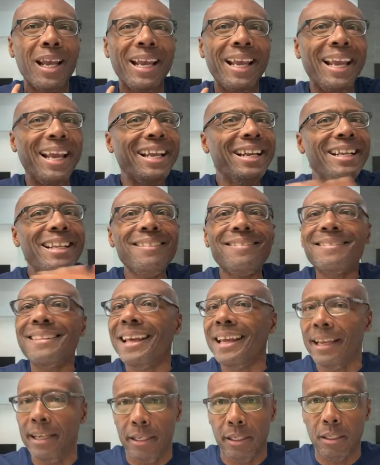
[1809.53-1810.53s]

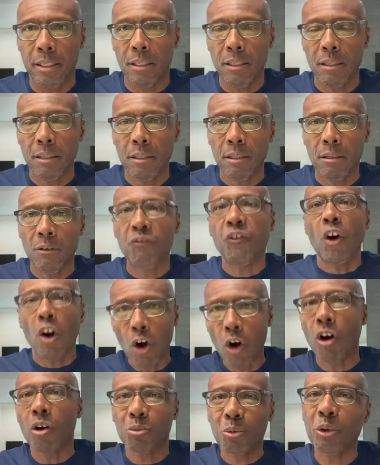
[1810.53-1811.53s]
anything for
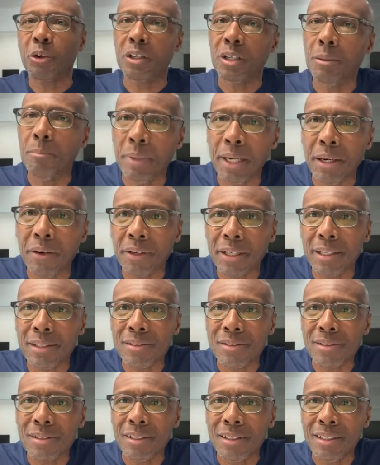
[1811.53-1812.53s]
hardworking
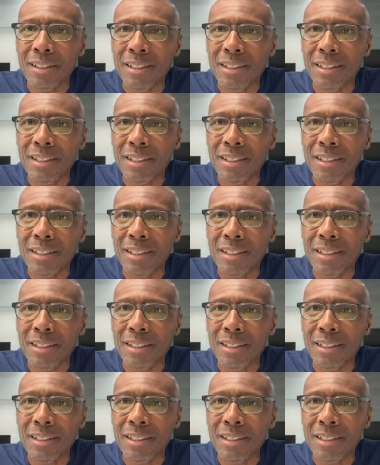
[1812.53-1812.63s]
Americans.